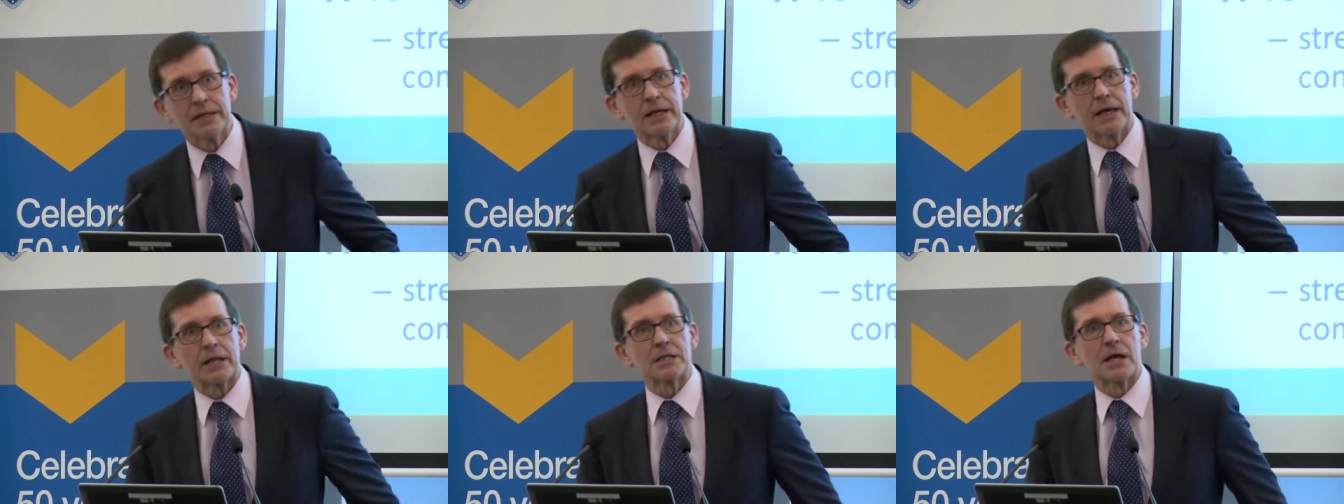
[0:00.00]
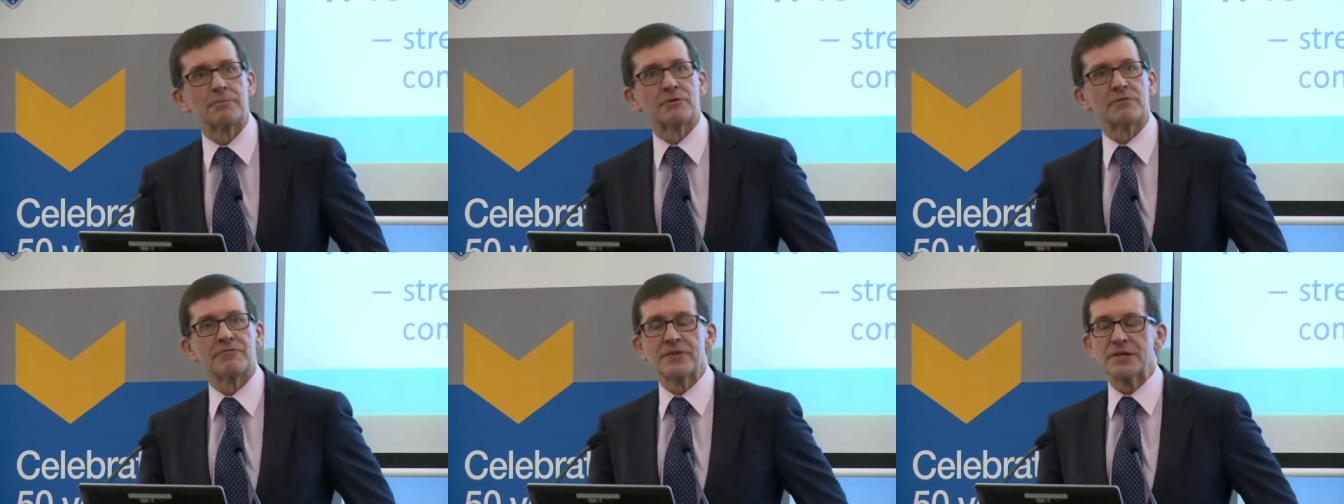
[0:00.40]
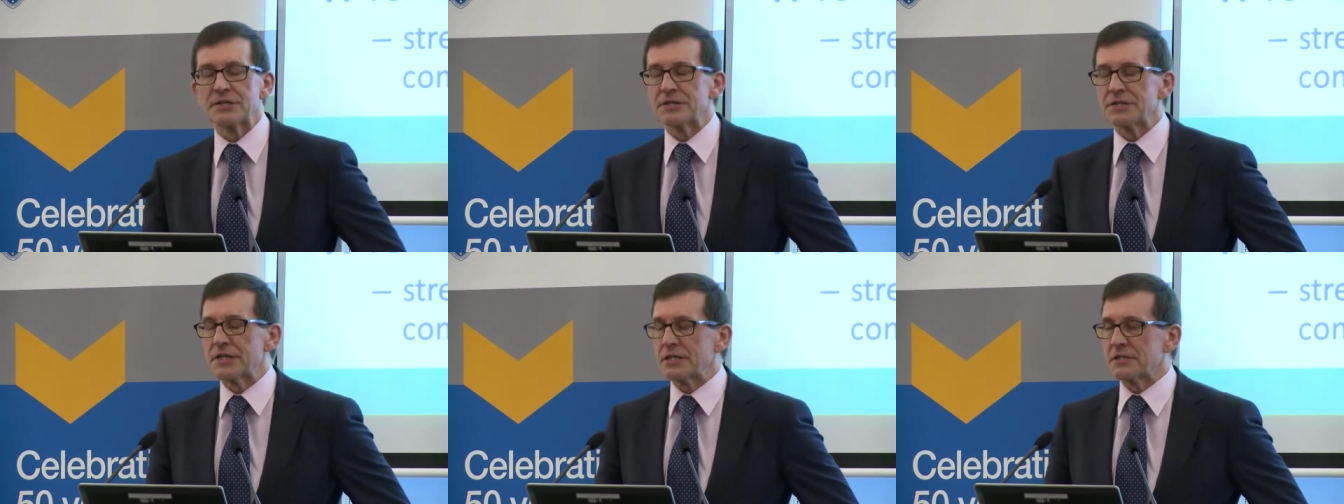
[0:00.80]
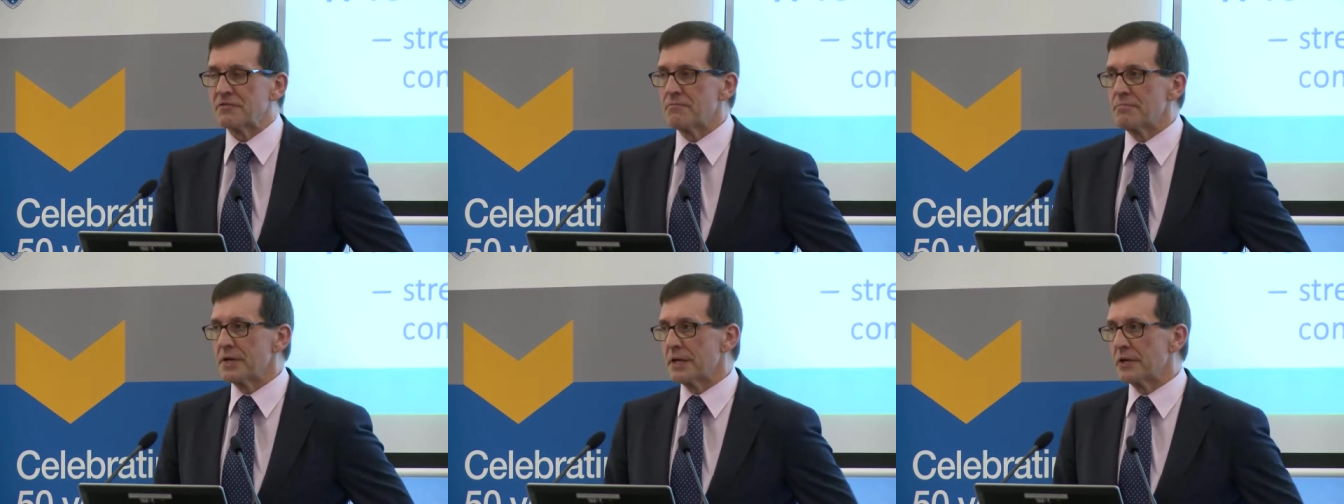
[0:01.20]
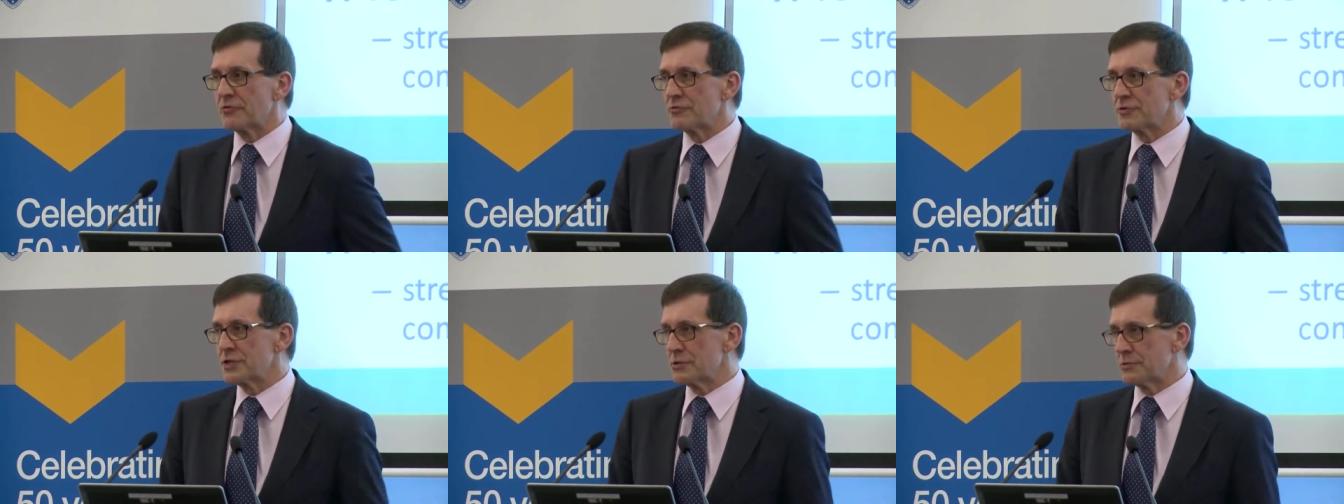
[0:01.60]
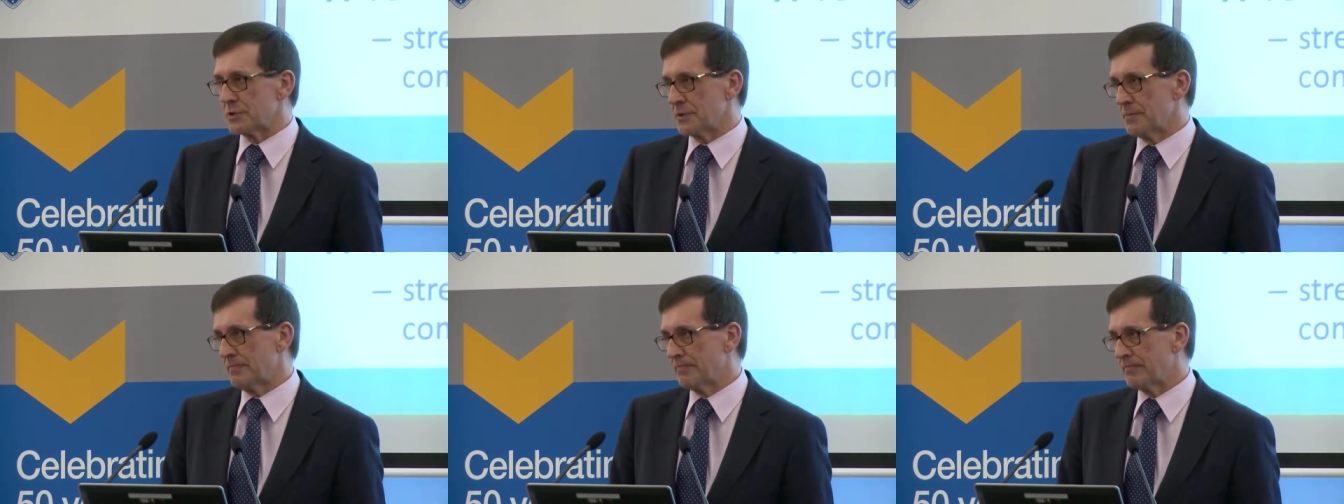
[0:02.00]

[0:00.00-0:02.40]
And a number of these things have been introduced